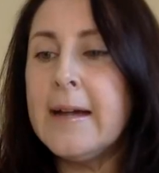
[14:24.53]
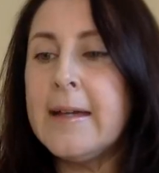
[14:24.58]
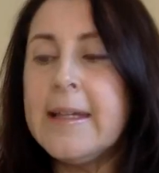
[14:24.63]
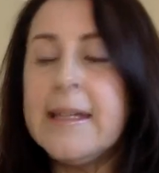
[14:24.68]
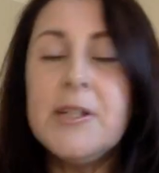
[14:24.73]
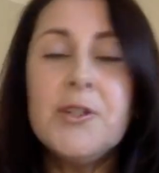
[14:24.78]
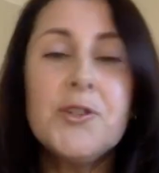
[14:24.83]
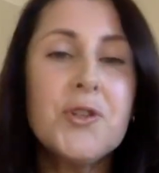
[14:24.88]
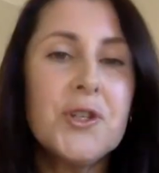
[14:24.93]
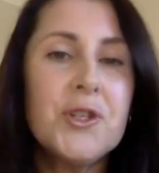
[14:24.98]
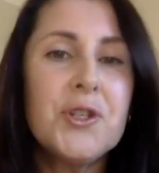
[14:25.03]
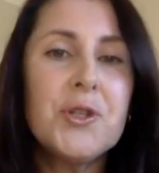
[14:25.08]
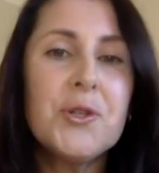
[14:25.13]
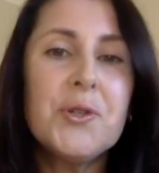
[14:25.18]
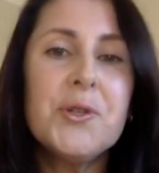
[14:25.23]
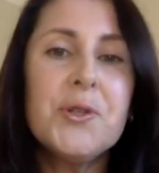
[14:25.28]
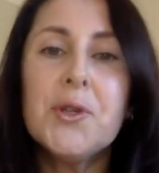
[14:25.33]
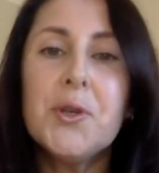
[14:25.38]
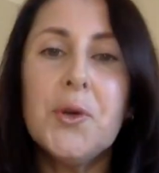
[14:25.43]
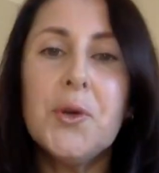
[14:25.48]

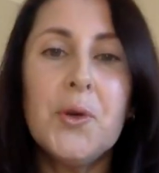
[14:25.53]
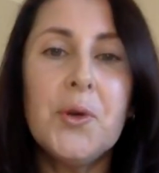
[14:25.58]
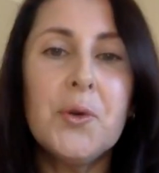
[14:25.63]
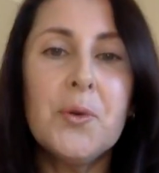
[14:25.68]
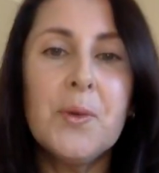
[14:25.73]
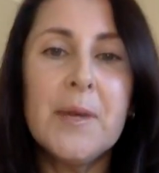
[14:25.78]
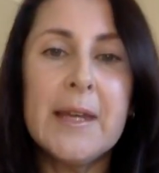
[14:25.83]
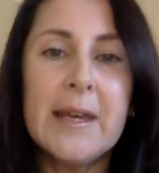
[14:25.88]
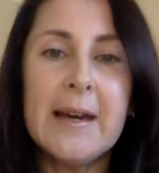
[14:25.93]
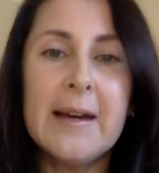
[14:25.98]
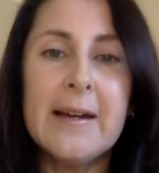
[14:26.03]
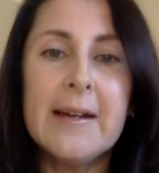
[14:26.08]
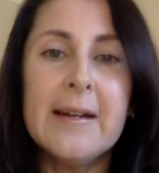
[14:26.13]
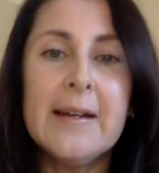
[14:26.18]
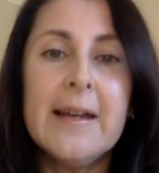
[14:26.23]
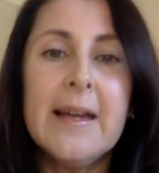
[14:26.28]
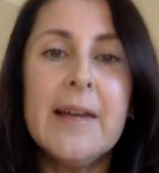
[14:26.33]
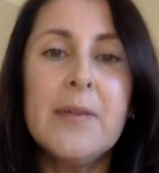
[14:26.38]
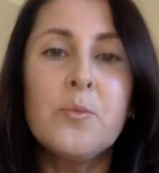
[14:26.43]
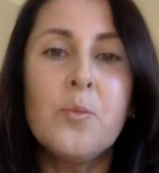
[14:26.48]
introduce who we
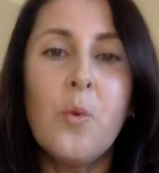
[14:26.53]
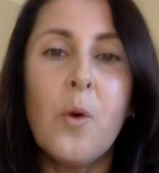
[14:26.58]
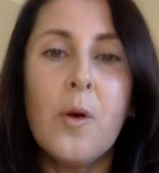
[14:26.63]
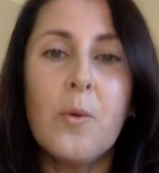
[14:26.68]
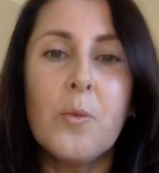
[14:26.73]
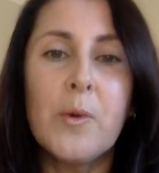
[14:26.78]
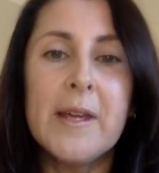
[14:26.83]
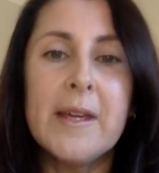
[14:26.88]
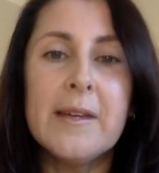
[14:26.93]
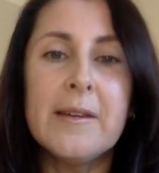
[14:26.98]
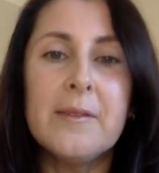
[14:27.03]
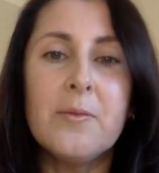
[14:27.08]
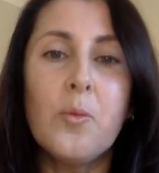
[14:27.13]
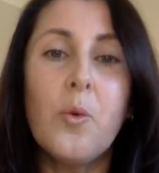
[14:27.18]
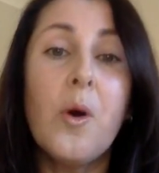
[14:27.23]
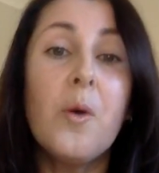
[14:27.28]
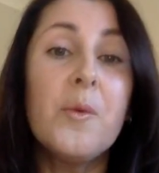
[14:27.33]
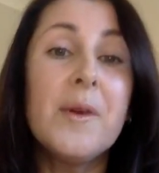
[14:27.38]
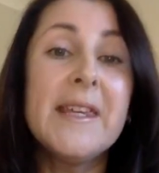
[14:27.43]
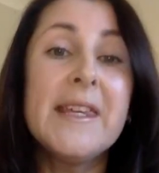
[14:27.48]
are and what we're
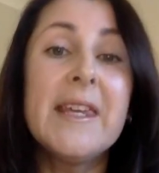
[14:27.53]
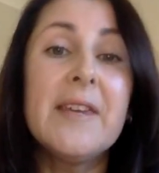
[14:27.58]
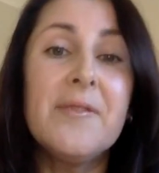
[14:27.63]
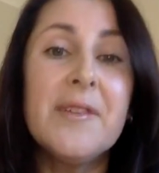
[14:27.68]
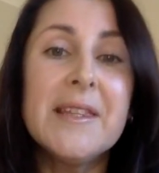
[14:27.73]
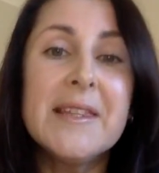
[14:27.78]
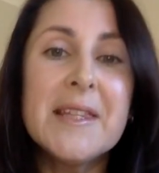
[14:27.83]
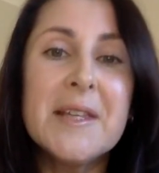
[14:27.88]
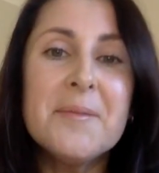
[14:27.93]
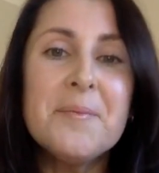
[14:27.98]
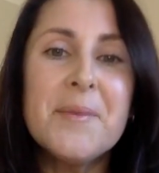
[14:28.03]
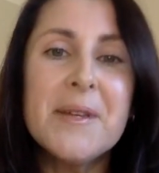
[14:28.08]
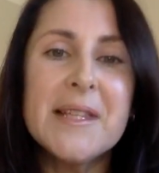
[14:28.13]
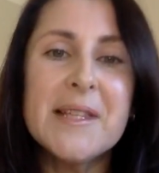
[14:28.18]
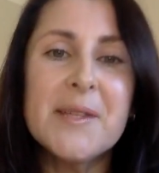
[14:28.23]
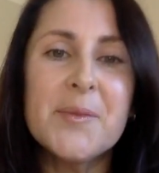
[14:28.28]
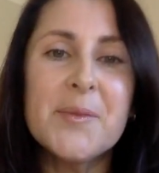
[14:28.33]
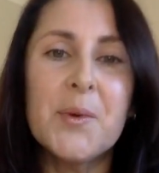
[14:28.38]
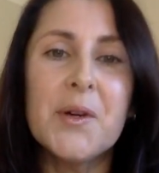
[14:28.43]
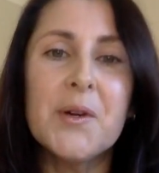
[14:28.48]
giving them
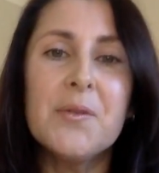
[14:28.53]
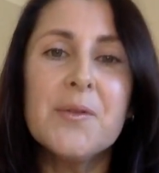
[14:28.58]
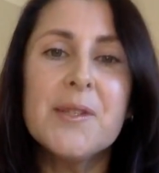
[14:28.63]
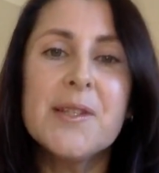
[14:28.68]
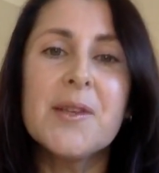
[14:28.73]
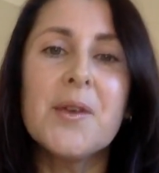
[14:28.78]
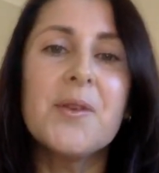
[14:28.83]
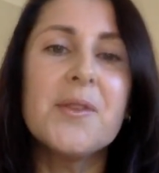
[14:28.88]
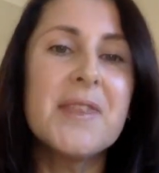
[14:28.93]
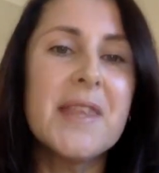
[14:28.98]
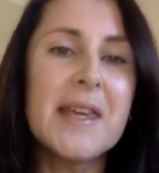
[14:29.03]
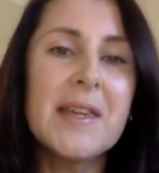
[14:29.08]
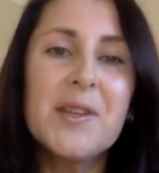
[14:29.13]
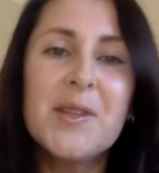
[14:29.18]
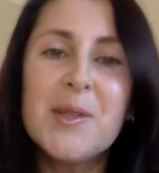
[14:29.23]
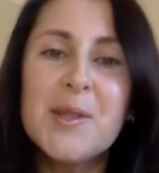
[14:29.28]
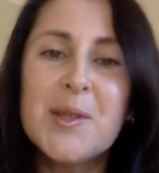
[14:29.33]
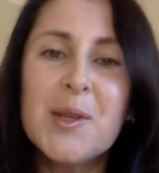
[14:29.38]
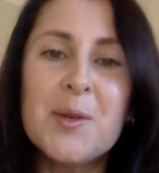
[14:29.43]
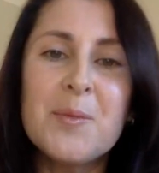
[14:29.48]
as well. So thank
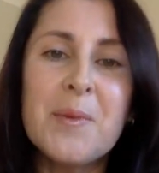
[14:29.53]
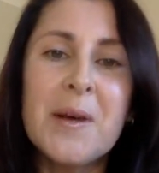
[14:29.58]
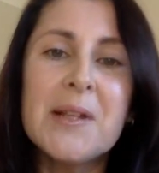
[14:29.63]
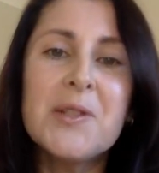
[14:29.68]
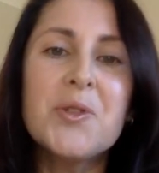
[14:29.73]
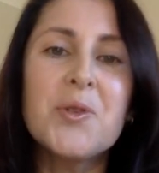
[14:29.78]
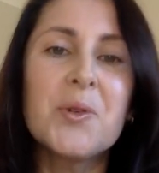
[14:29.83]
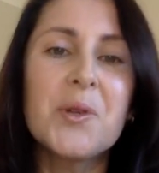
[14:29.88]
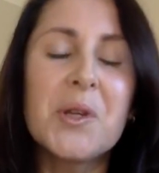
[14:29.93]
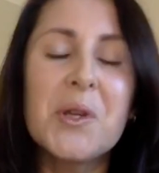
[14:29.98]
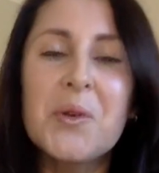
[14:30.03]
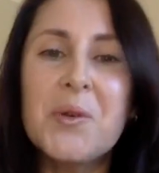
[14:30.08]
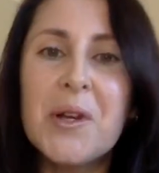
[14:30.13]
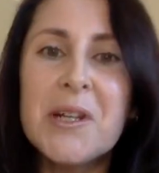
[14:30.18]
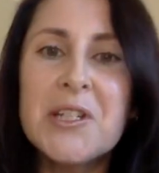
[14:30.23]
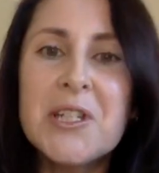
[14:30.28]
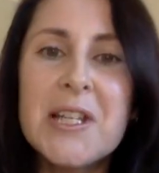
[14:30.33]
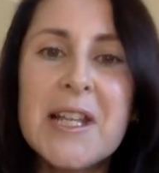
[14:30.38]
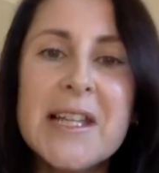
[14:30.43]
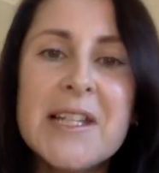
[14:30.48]
you so much, or
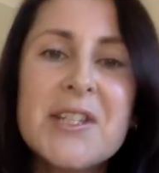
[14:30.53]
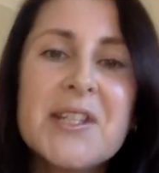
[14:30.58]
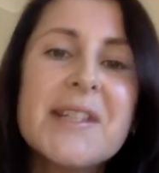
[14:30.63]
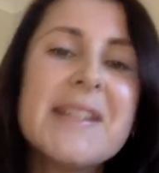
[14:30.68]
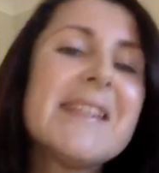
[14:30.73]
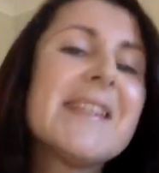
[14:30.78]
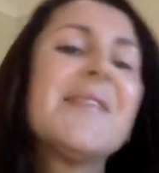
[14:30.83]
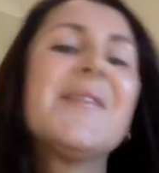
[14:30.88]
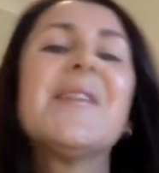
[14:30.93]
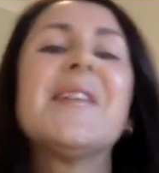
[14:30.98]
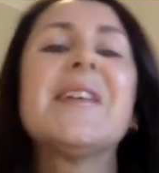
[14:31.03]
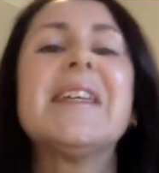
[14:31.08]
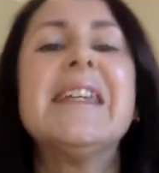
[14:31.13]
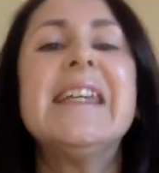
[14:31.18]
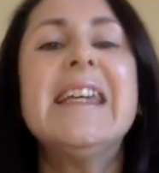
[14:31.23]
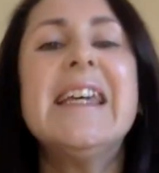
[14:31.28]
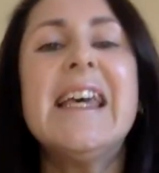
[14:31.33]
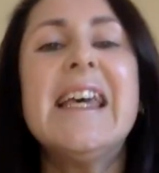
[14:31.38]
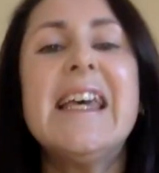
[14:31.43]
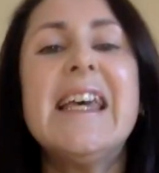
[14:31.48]
congratulations for
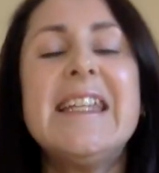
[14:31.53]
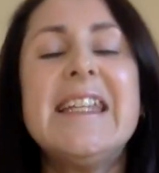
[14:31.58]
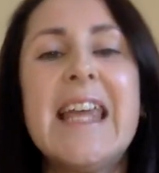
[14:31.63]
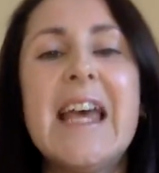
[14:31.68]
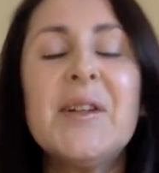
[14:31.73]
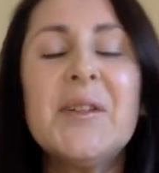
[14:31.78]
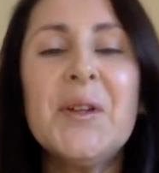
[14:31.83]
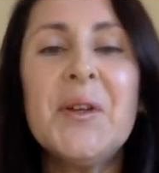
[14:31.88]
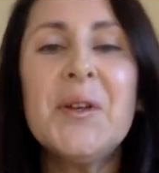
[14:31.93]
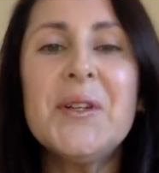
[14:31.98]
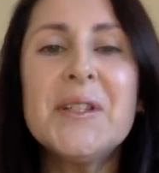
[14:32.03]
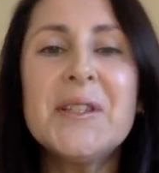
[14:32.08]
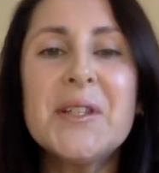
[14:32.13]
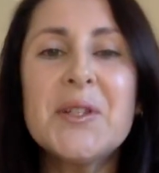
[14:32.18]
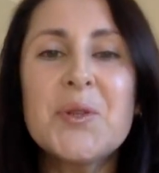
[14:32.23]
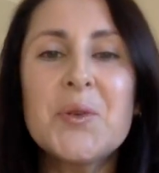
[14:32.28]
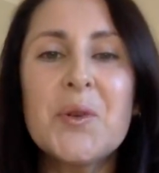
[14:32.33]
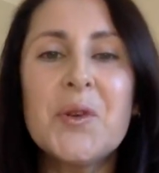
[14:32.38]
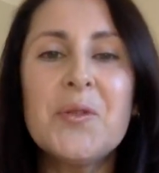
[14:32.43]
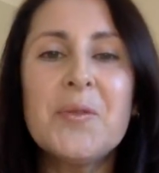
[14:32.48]
downloading the
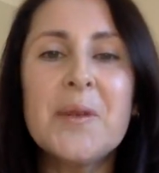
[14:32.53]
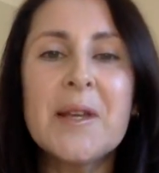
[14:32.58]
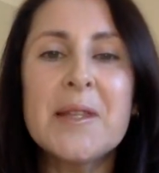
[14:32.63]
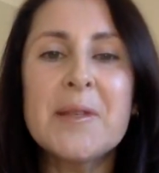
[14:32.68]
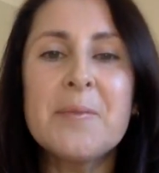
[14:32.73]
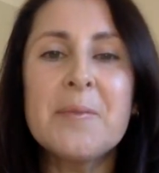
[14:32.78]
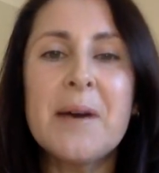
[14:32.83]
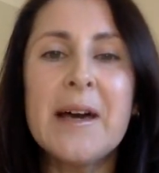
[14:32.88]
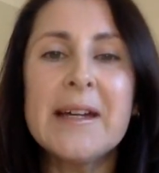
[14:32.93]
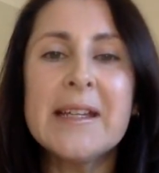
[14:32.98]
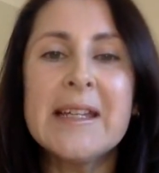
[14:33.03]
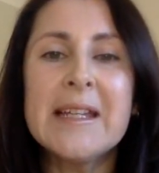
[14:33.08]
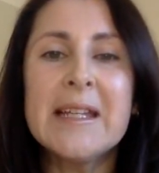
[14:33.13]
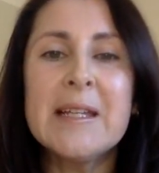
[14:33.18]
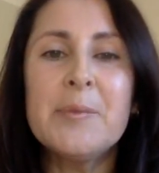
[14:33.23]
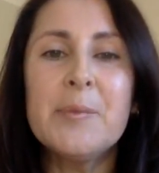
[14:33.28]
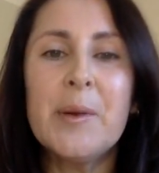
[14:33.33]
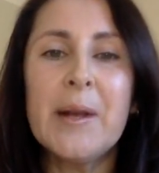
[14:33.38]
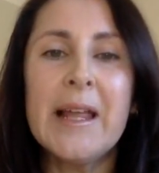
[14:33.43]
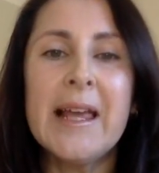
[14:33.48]
12-month
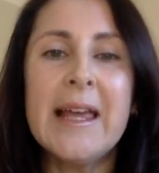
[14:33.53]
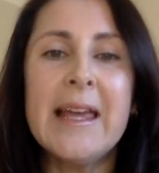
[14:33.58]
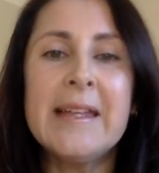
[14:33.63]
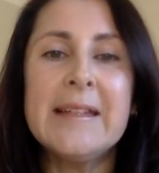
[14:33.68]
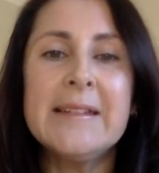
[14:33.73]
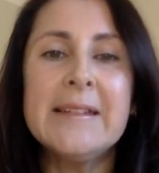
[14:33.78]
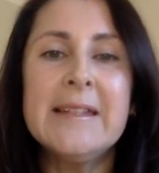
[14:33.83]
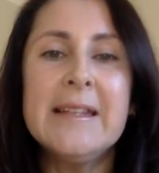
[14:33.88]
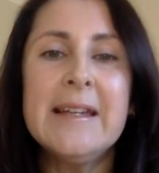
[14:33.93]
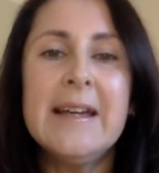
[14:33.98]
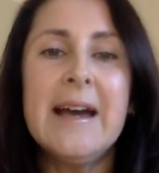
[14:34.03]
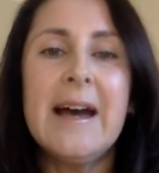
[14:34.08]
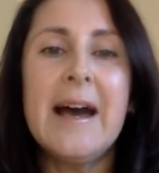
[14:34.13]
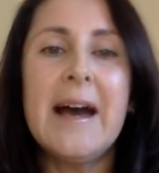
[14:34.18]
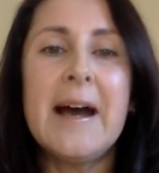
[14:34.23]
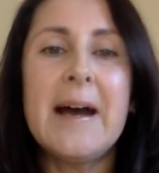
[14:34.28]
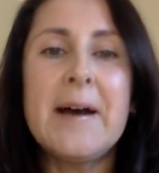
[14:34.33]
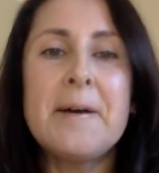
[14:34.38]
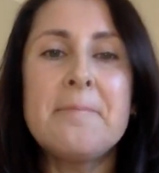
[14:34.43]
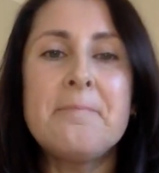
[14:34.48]
marketing plan.
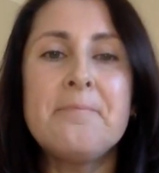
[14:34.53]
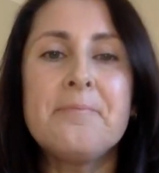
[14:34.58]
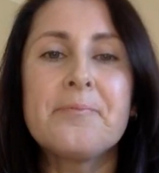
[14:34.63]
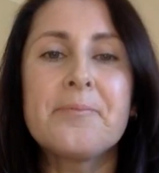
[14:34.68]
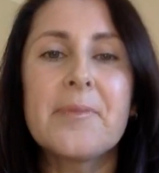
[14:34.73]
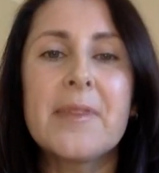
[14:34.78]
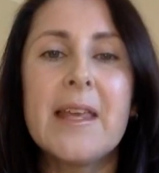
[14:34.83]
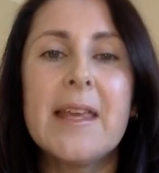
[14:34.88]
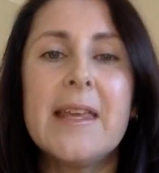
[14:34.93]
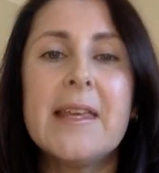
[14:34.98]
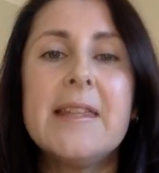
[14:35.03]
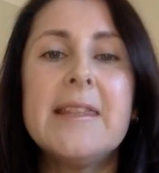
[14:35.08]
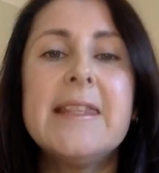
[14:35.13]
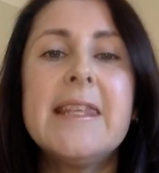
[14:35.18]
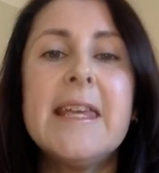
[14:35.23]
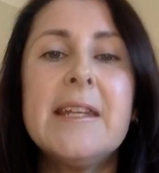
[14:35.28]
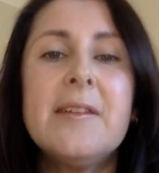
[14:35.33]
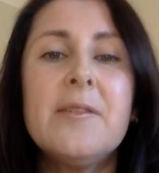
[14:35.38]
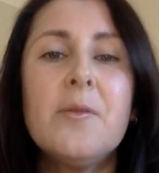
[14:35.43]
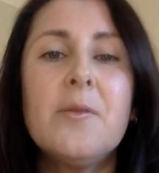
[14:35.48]

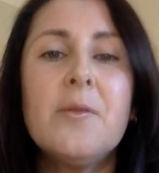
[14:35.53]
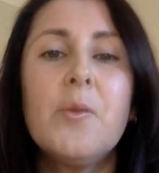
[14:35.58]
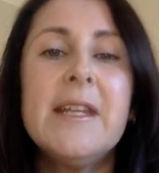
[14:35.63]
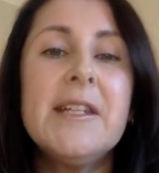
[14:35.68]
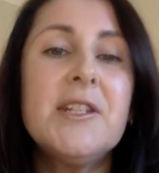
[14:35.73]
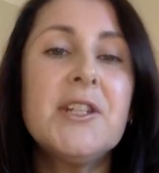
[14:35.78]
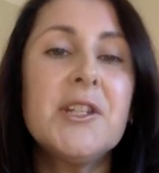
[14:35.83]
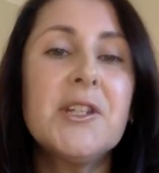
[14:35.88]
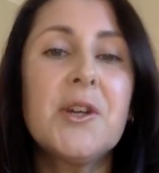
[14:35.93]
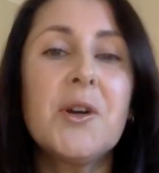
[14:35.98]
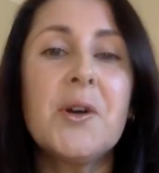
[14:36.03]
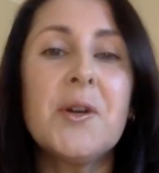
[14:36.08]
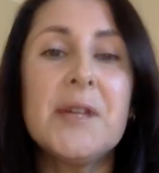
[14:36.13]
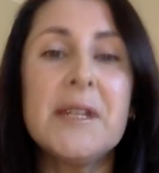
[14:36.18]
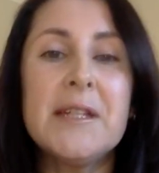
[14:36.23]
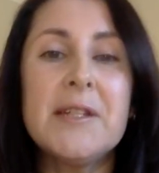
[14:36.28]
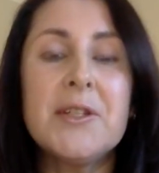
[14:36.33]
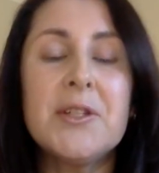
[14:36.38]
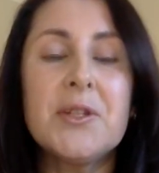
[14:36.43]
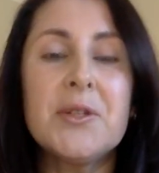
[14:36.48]
Then we need to go
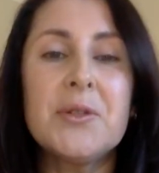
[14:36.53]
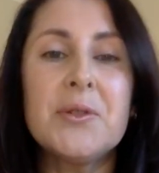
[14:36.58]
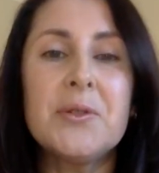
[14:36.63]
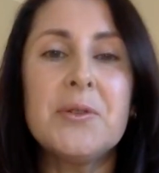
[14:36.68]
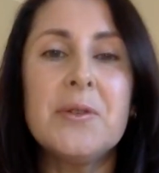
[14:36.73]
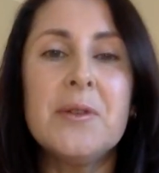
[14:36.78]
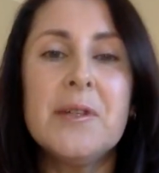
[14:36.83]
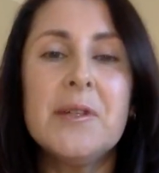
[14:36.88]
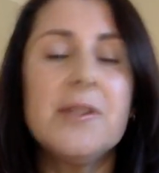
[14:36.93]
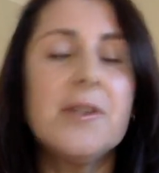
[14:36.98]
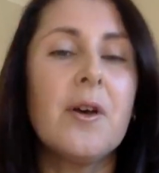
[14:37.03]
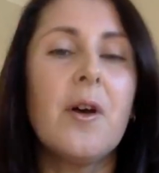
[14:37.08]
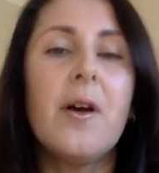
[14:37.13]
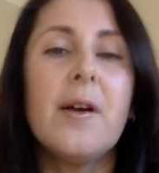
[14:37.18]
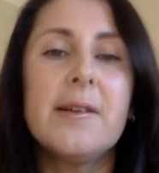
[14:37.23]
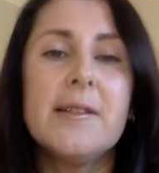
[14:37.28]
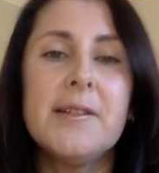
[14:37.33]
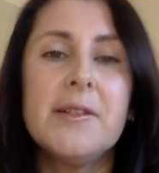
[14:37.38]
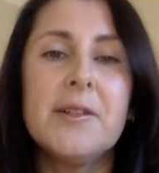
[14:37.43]
into, you know,